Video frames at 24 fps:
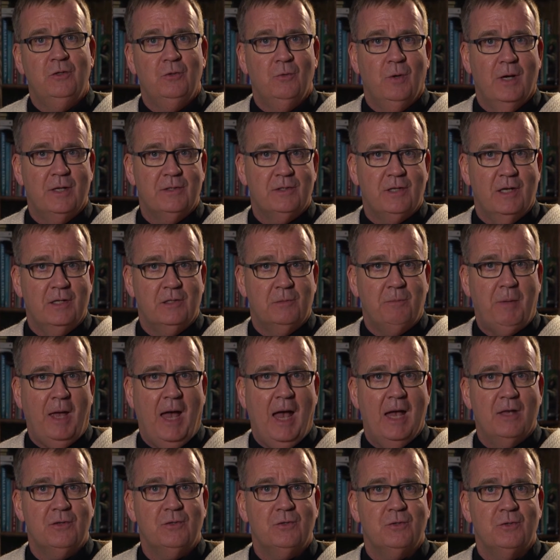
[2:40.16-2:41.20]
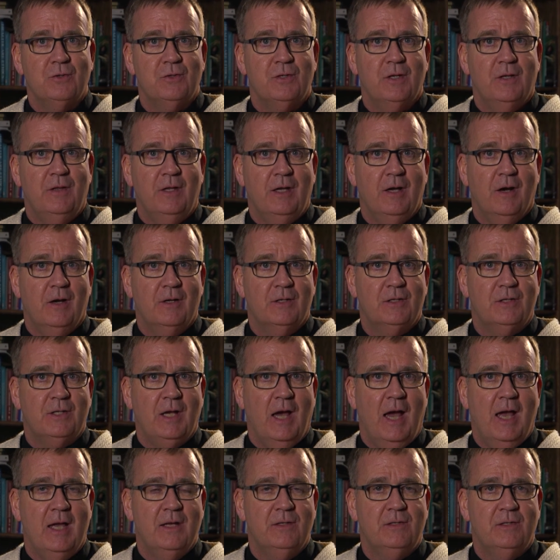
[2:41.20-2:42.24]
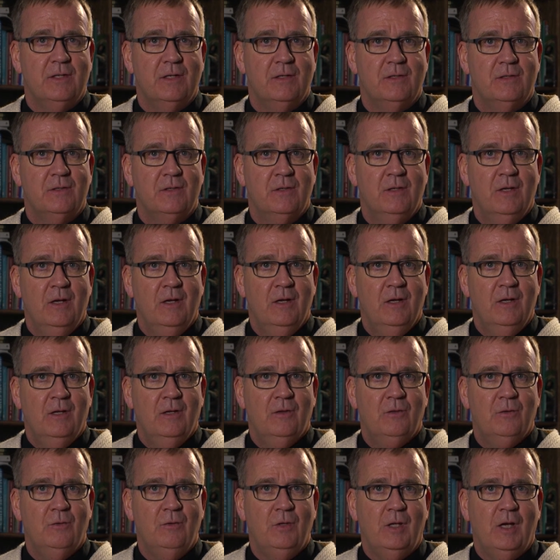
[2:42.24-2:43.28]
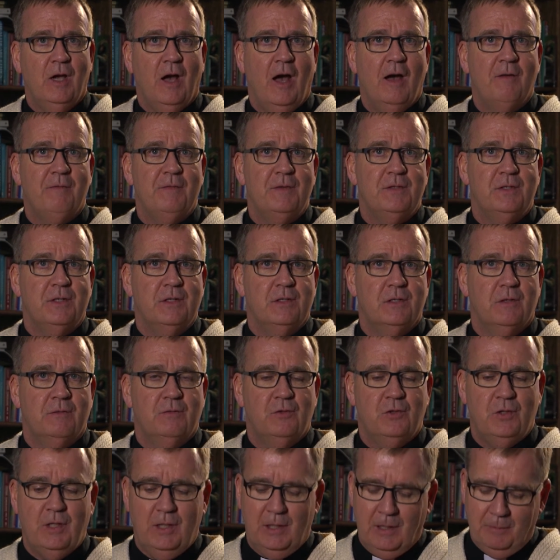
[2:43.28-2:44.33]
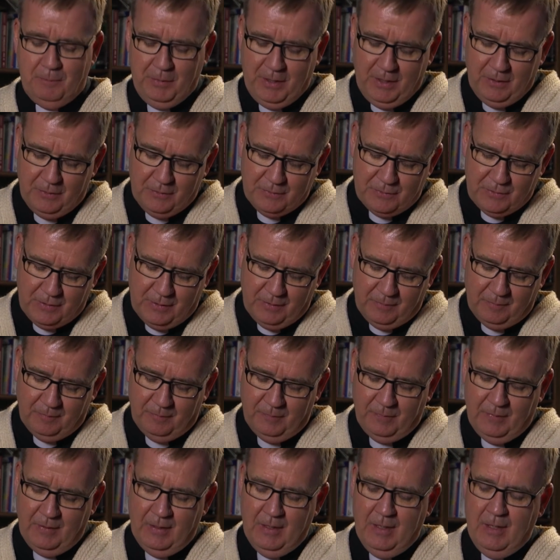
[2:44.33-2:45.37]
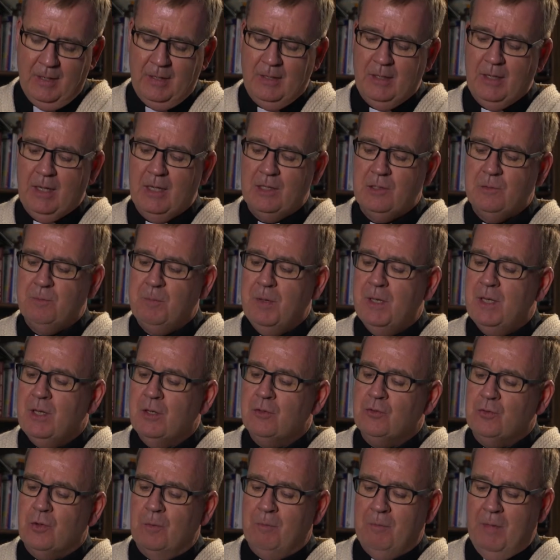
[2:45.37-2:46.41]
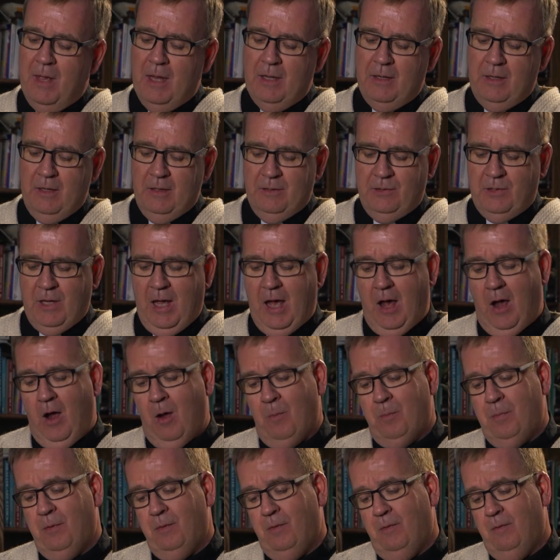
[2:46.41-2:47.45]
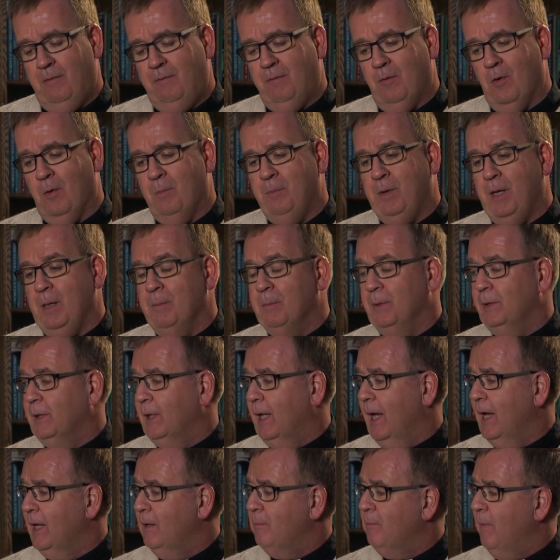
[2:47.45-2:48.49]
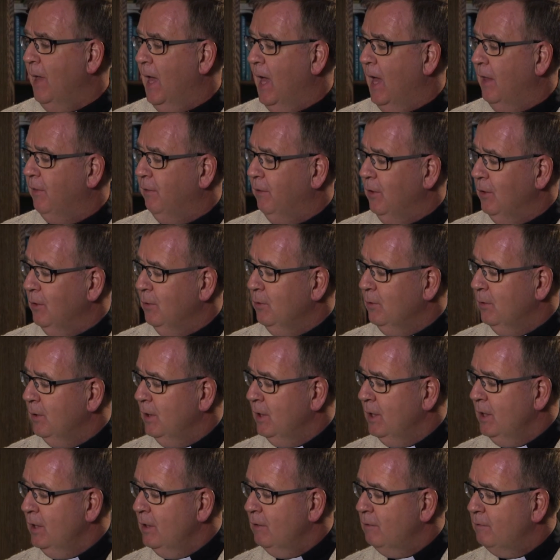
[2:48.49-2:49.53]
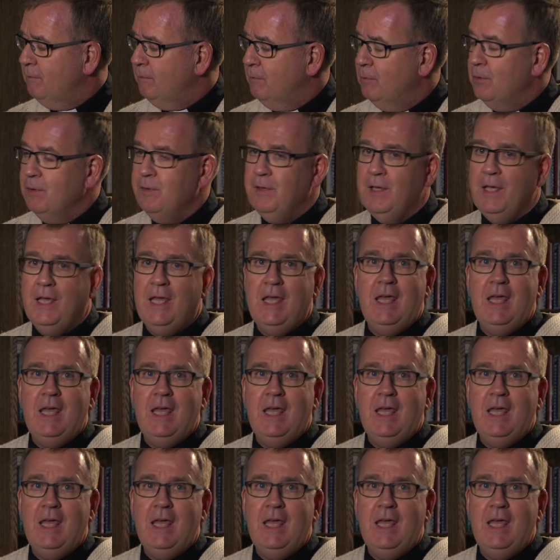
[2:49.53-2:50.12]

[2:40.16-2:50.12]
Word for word: to us as pastors in the Archdiocese through the offices of Sheila Peterson. It's been a tremendous help for people like Matthew, for the